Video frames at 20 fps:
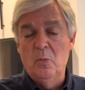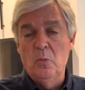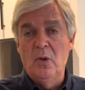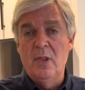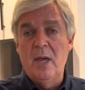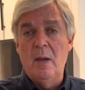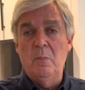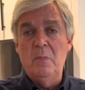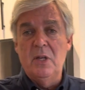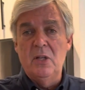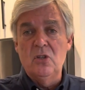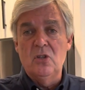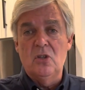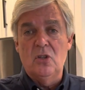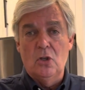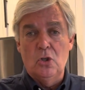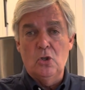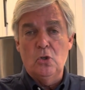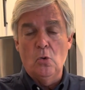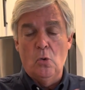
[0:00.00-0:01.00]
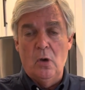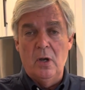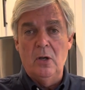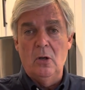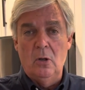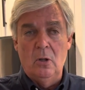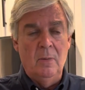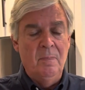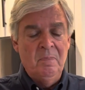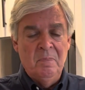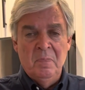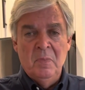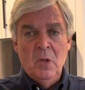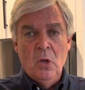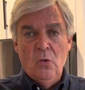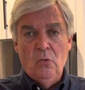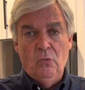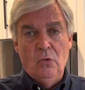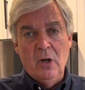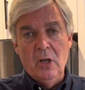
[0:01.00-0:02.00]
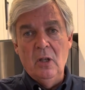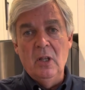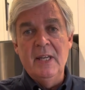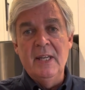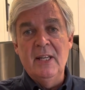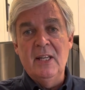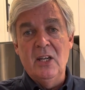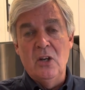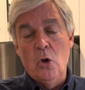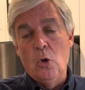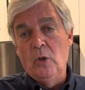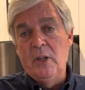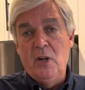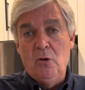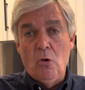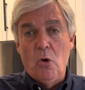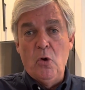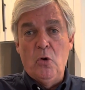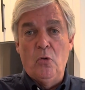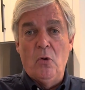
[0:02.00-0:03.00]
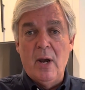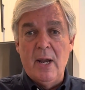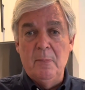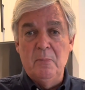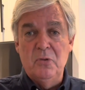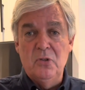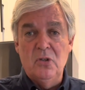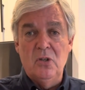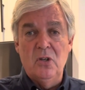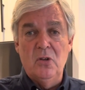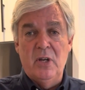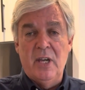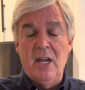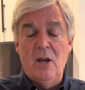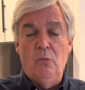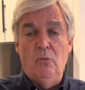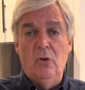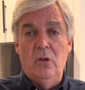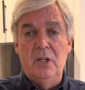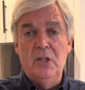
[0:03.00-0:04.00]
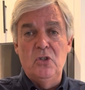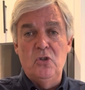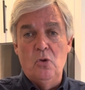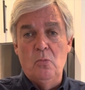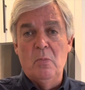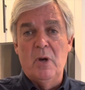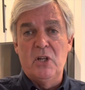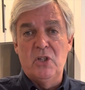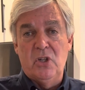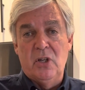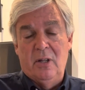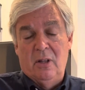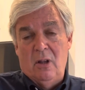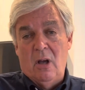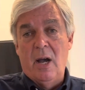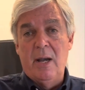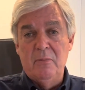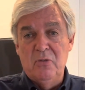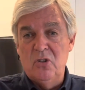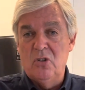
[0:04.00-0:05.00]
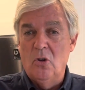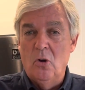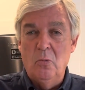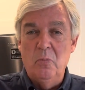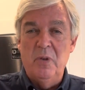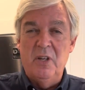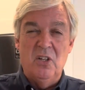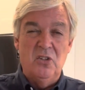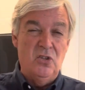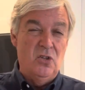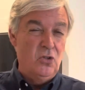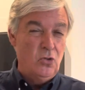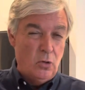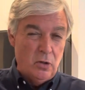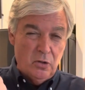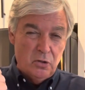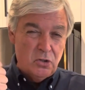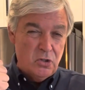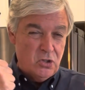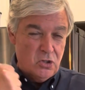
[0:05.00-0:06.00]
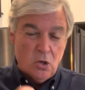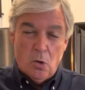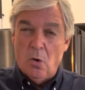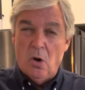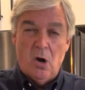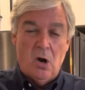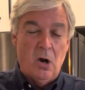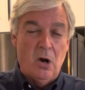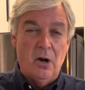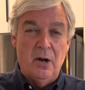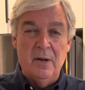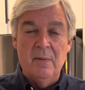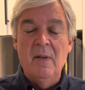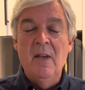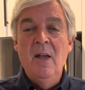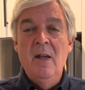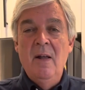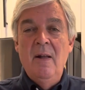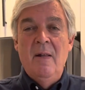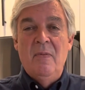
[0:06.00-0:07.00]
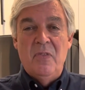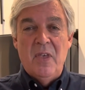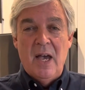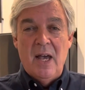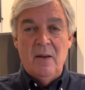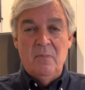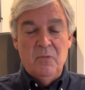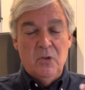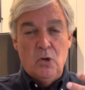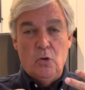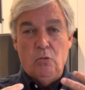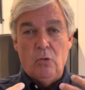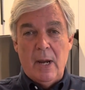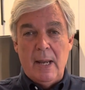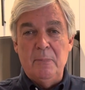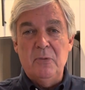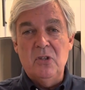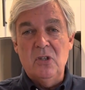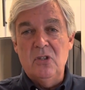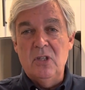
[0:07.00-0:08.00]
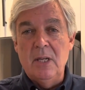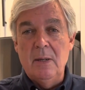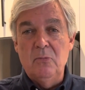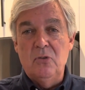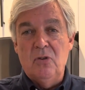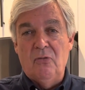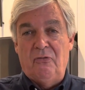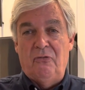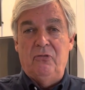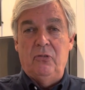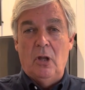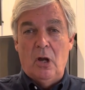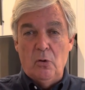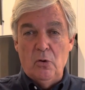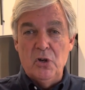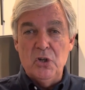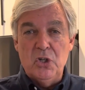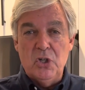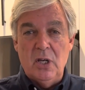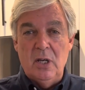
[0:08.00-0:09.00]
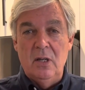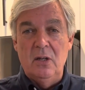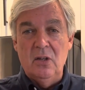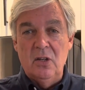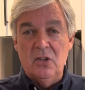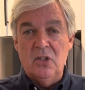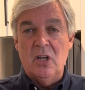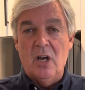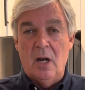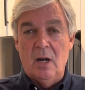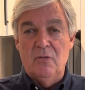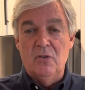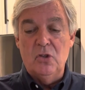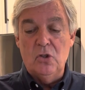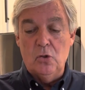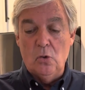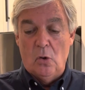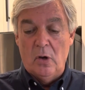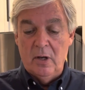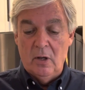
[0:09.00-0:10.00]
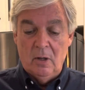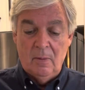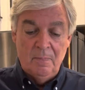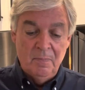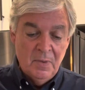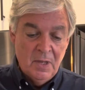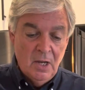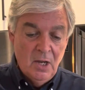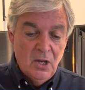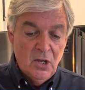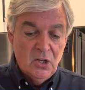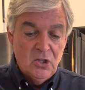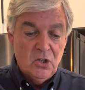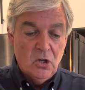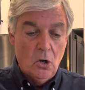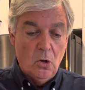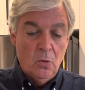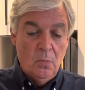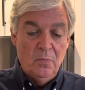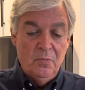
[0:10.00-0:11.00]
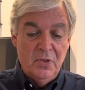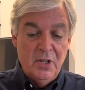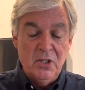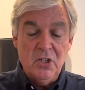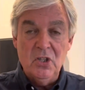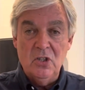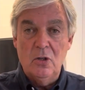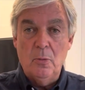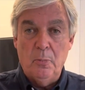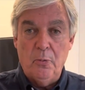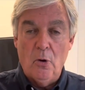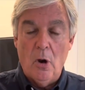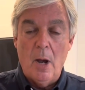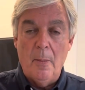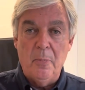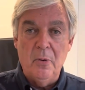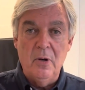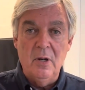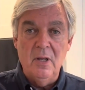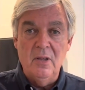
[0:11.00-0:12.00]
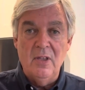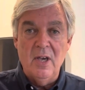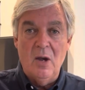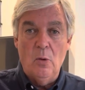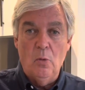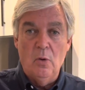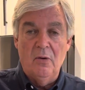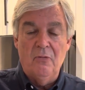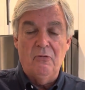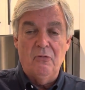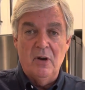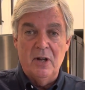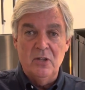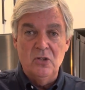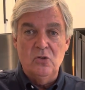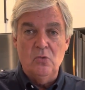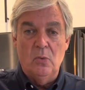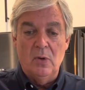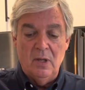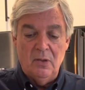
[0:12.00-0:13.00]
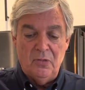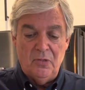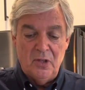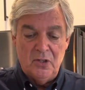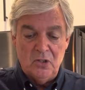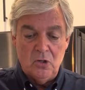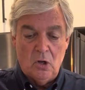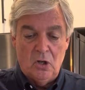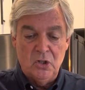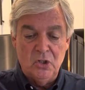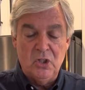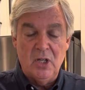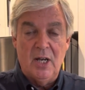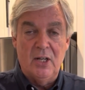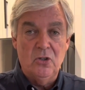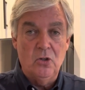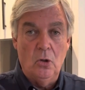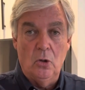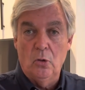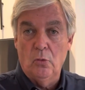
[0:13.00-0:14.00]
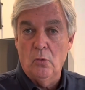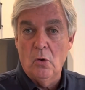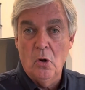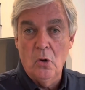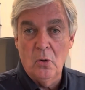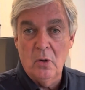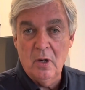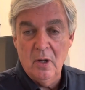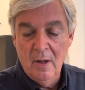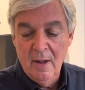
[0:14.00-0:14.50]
Well, that means the soil really can only grow grapes. You can't really do much in limestone because the soil is so hard that grapes seem to flourish in this kind of a soil. So this is a property that we're friends with. It's called Château Larroque.